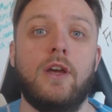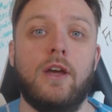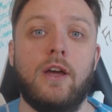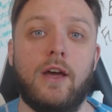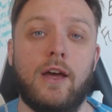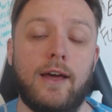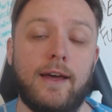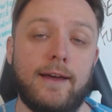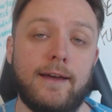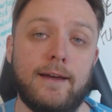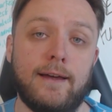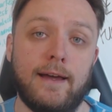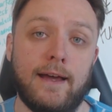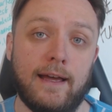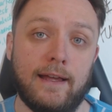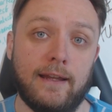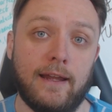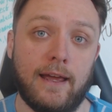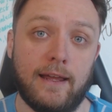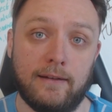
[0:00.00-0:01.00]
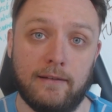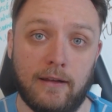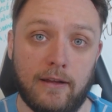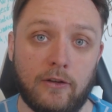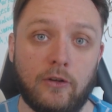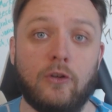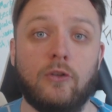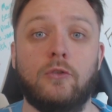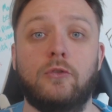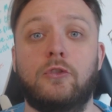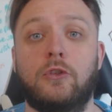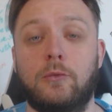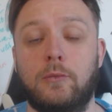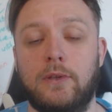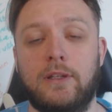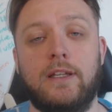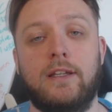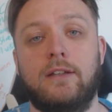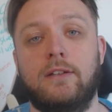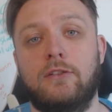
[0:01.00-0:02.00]
and
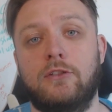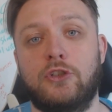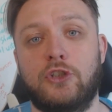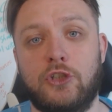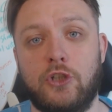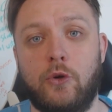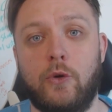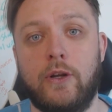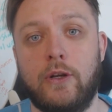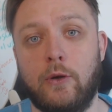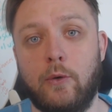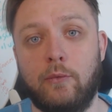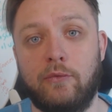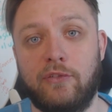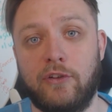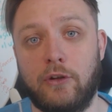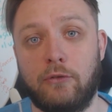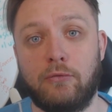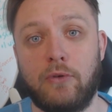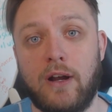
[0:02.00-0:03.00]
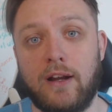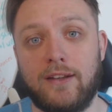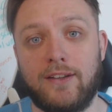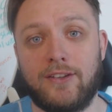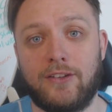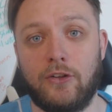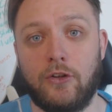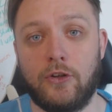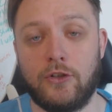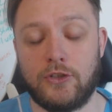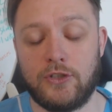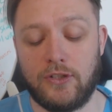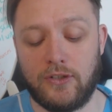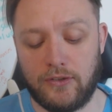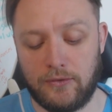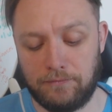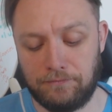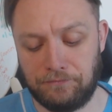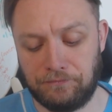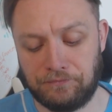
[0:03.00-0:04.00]
ultimately showing up for the right searches.